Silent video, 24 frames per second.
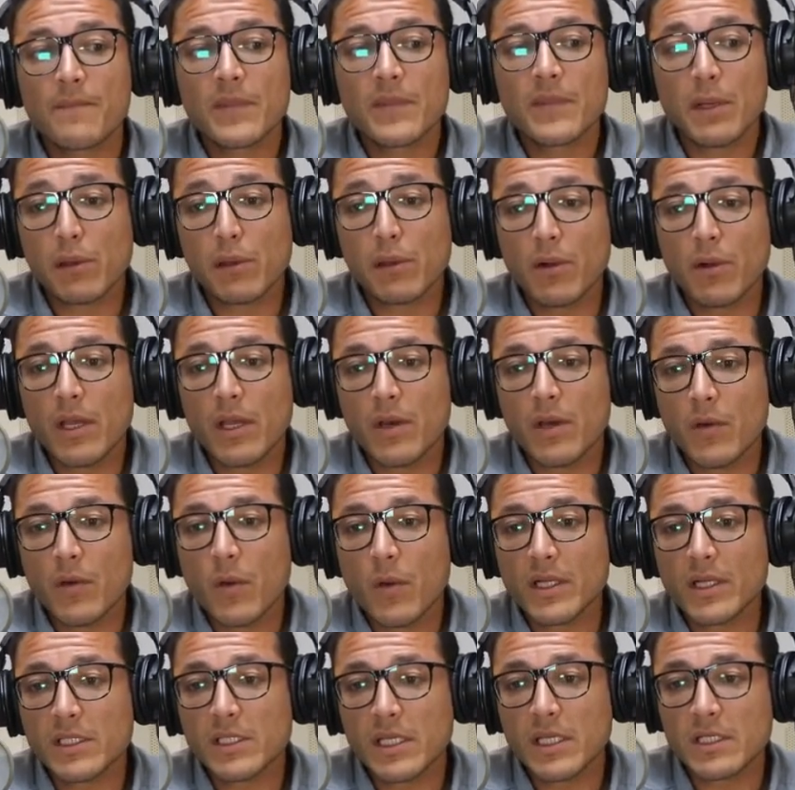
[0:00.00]
And so in
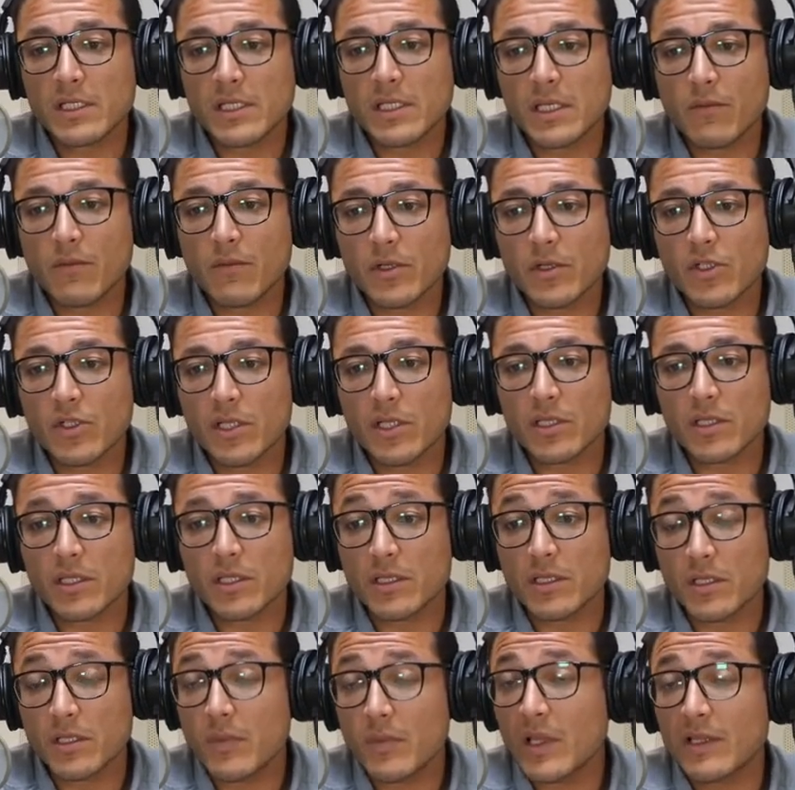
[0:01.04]
one sense, I think when Jesus said
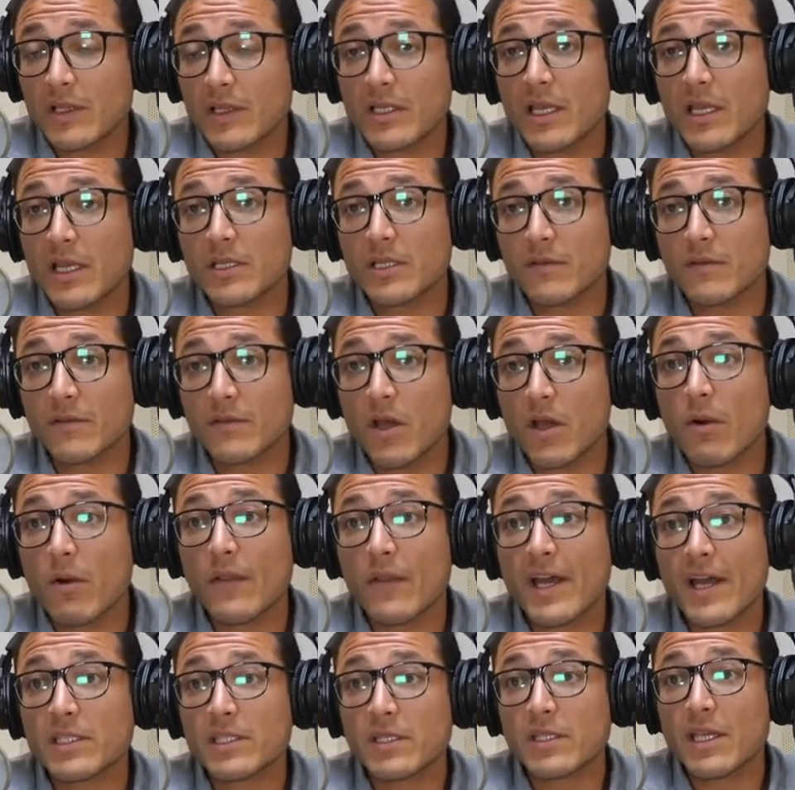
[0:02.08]
it's going to be like the days of Noah,
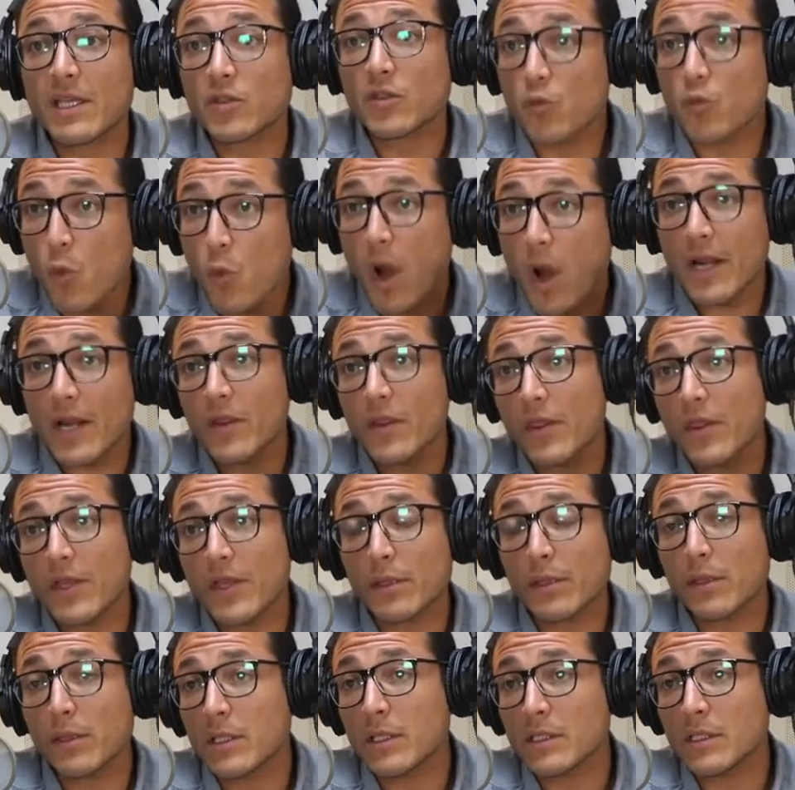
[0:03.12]
that's one of the
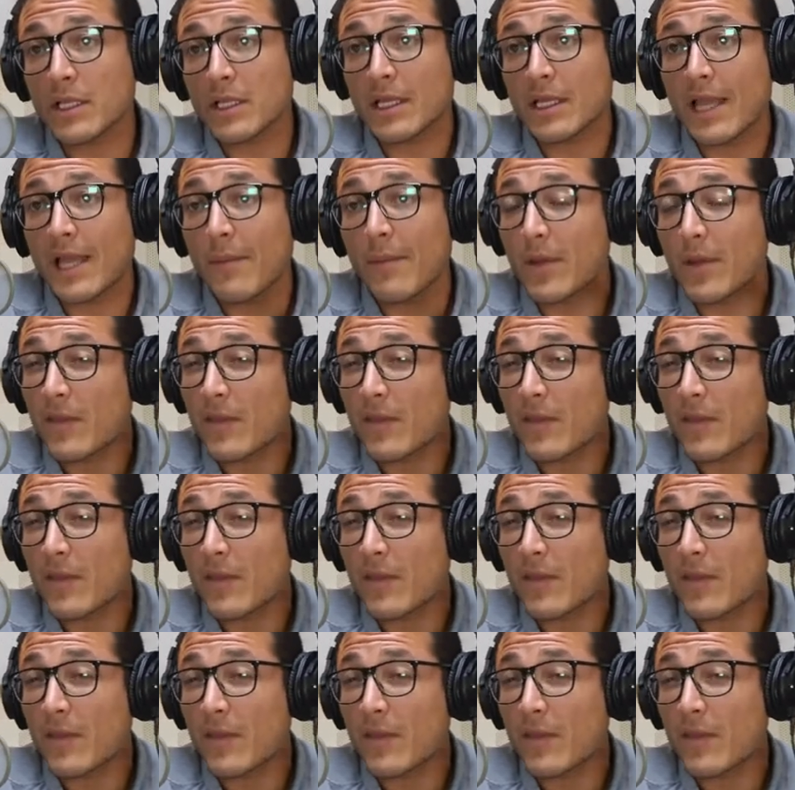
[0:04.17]
things that he's getting at.